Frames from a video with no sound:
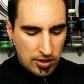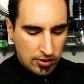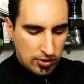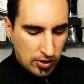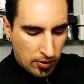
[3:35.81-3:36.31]

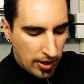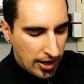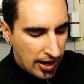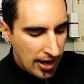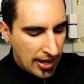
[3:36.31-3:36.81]
So
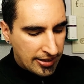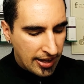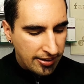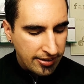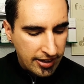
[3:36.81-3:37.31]
I, I like
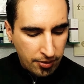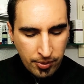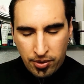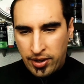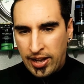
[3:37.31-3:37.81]
that. It's like a
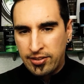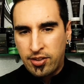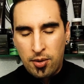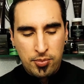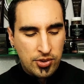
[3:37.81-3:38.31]
real nice
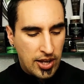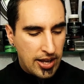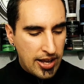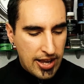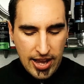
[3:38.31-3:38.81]
calm
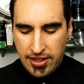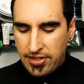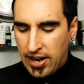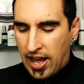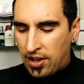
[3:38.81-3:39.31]
scent. And
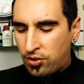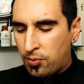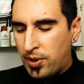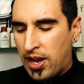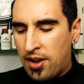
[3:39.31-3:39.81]
then the last
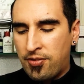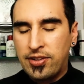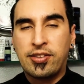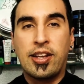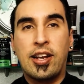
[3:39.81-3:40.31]
one we have
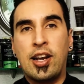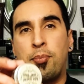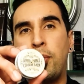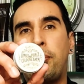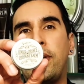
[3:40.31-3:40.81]
is the Lumber